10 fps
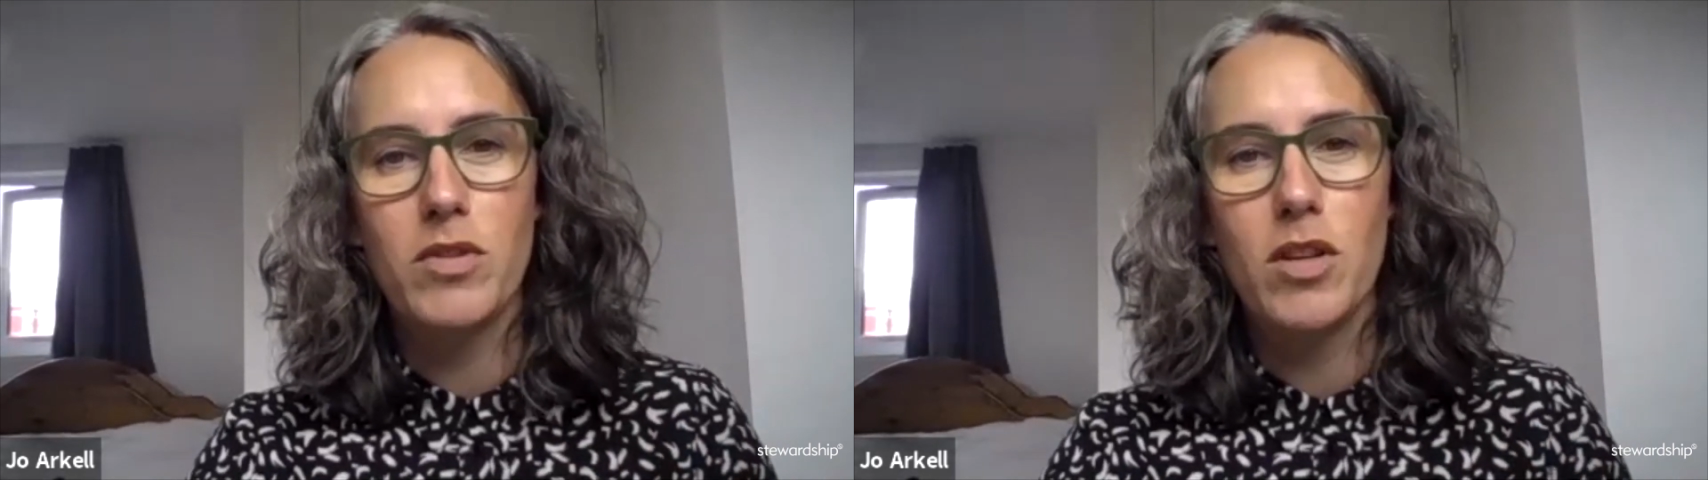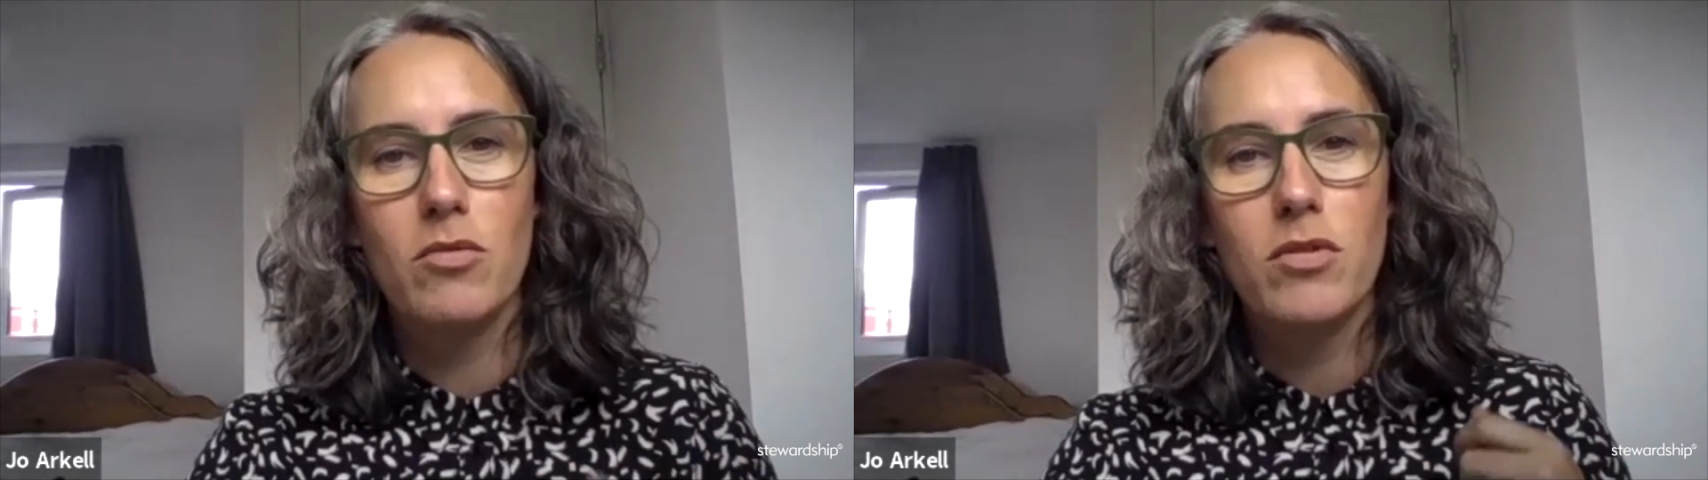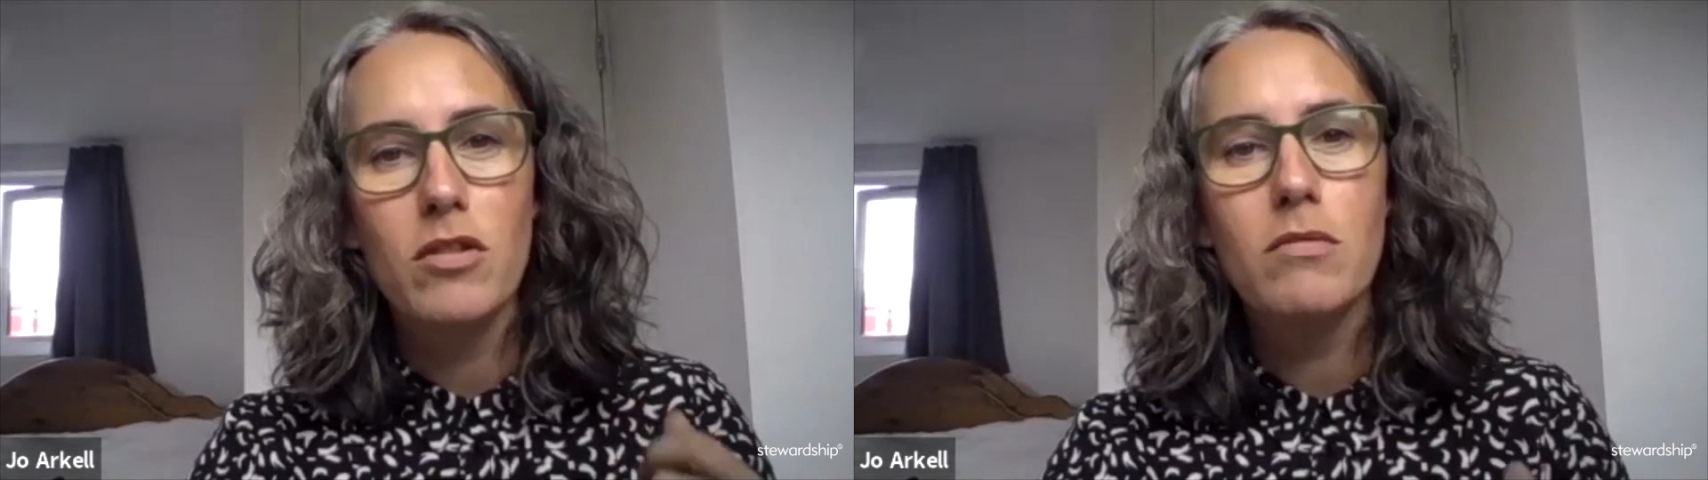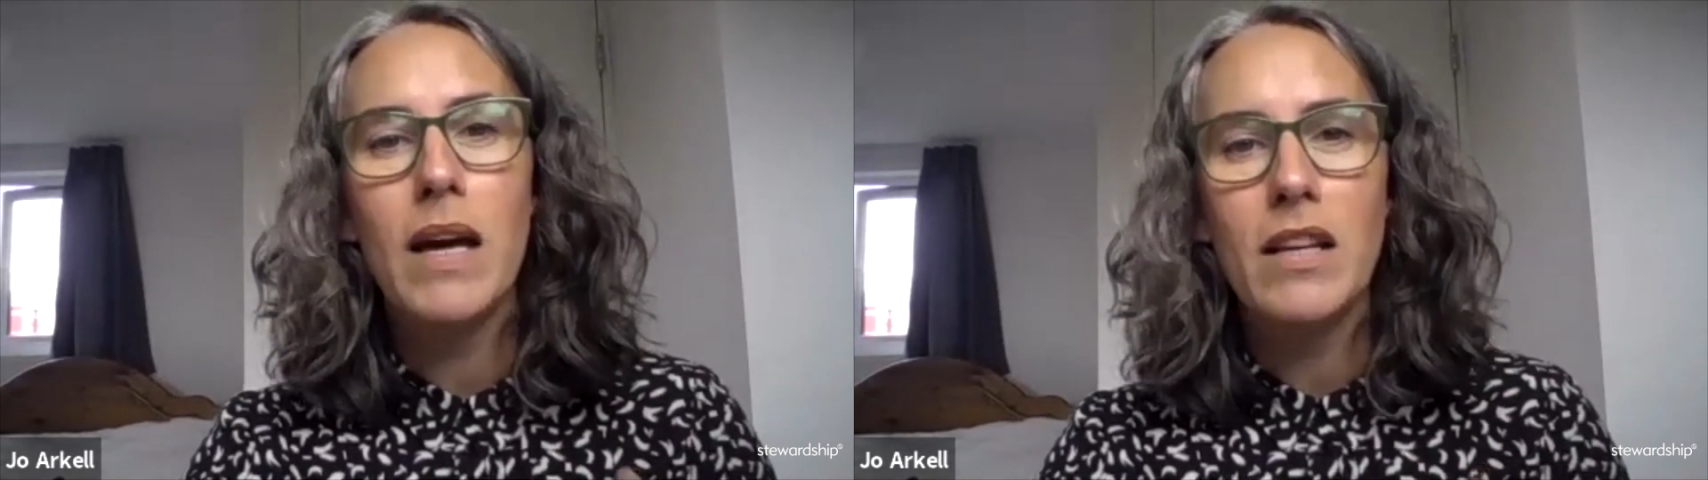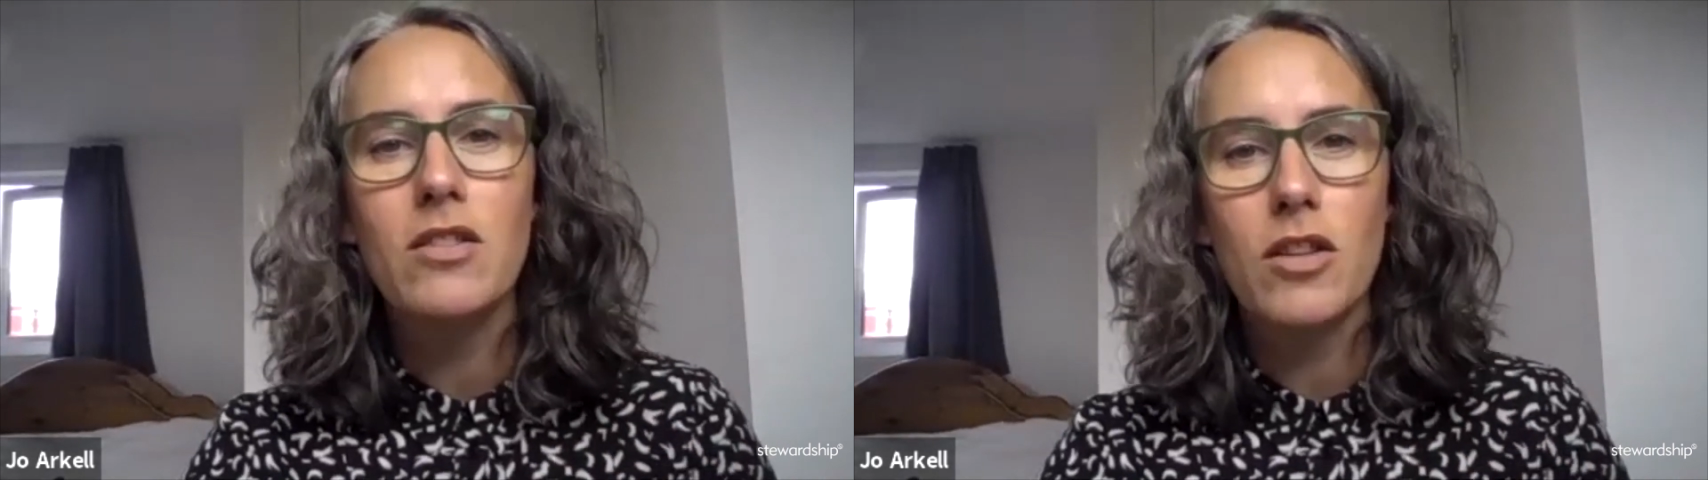So do
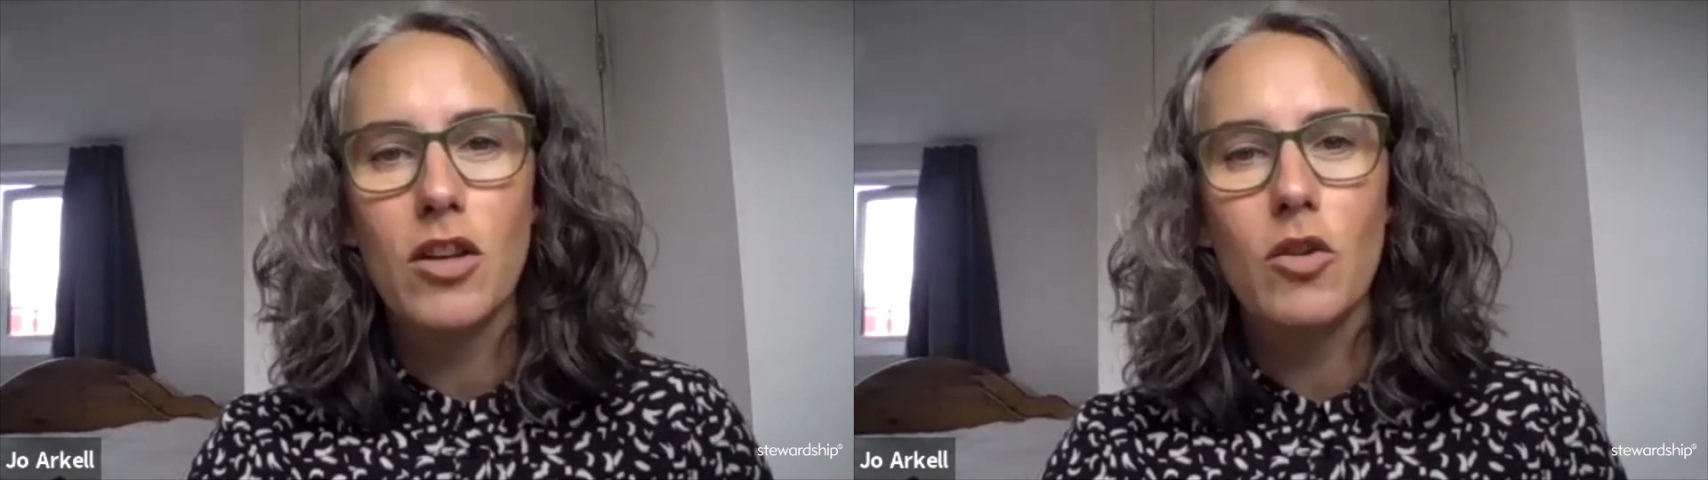mention that